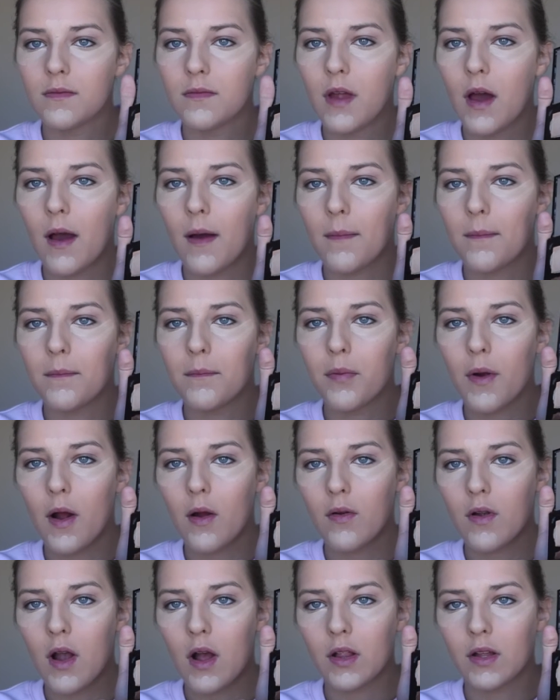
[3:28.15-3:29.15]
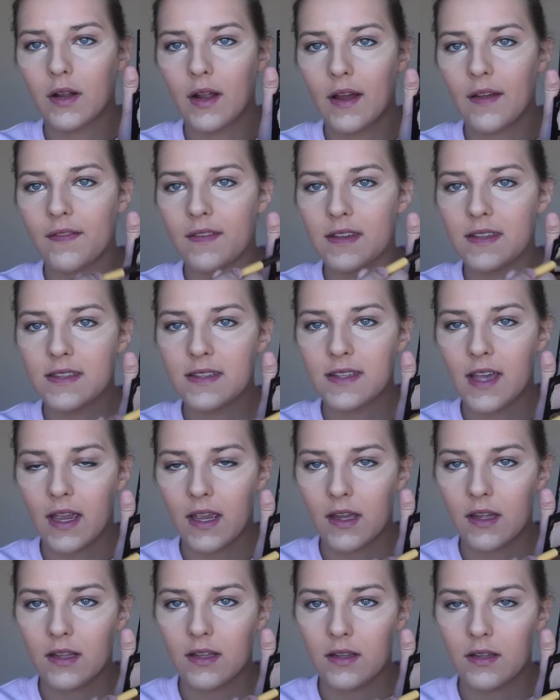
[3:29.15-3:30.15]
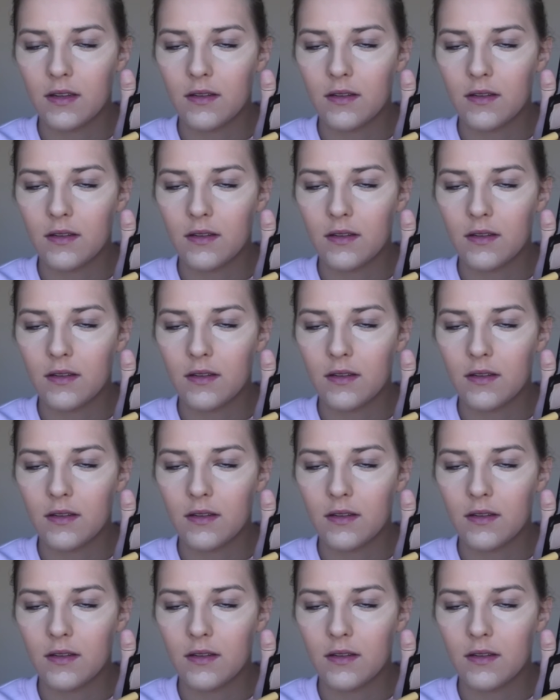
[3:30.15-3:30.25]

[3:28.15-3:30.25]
brown color and the second